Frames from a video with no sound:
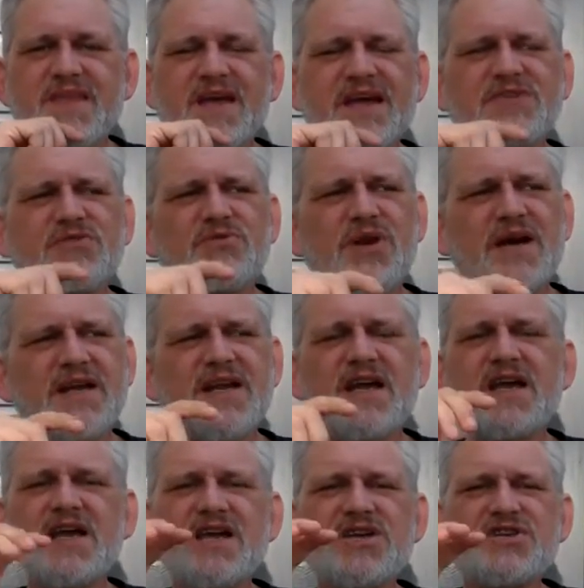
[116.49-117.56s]
That's right.
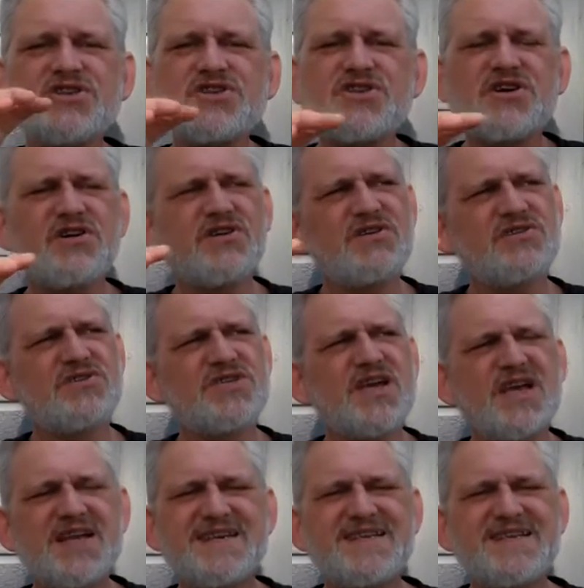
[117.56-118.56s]
Stars